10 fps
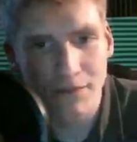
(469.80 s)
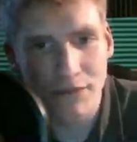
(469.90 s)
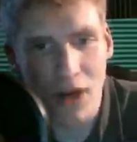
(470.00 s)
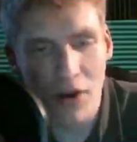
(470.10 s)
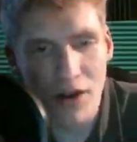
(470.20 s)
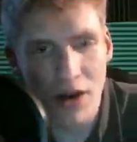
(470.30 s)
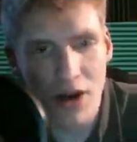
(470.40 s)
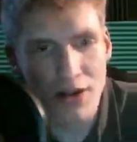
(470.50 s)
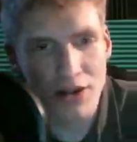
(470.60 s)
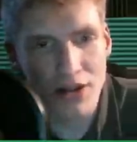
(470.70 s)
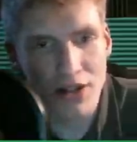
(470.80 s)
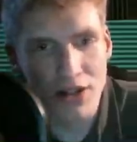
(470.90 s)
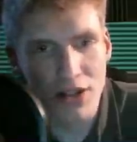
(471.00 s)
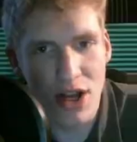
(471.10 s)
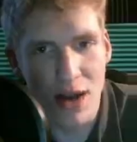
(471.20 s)
All the cars are just
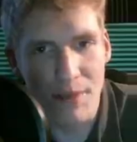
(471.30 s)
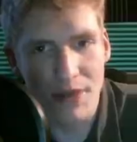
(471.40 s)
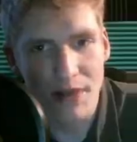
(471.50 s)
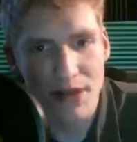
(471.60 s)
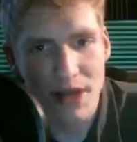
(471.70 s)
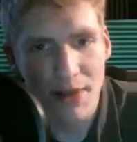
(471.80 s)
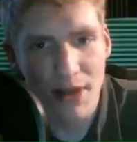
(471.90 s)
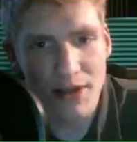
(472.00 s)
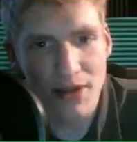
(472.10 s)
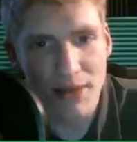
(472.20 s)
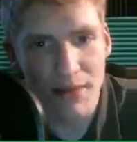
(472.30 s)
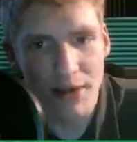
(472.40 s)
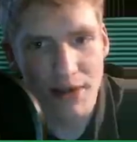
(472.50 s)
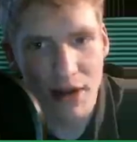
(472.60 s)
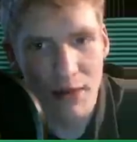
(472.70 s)
stopped. Is that because there's a
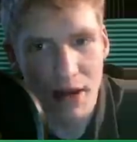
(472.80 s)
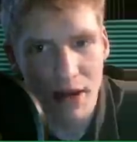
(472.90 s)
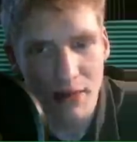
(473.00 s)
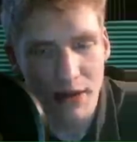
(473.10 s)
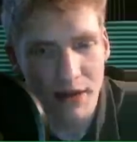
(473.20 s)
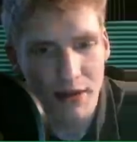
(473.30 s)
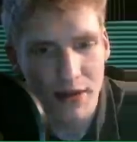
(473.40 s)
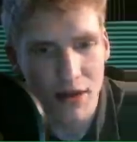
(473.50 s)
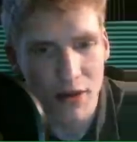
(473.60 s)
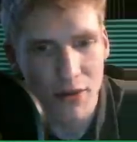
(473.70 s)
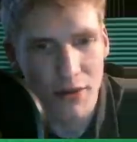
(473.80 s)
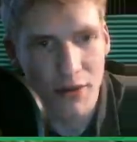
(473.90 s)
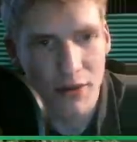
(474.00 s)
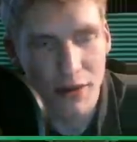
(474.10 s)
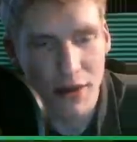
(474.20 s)
police car behind me? No.
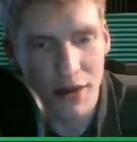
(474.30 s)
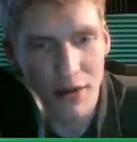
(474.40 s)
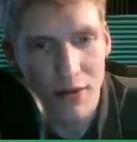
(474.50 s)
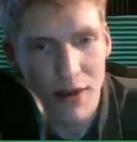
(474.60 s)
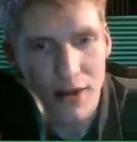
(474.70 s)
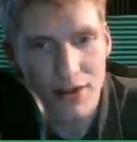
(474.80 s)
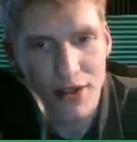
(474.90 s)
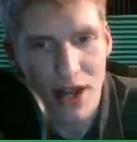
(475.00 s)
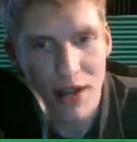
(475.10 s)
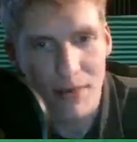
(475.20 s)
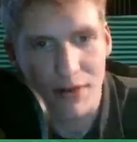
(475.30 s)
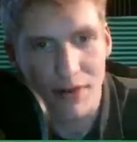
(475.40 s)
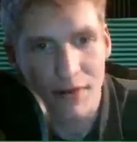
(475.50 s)
I don't know why they're stopping.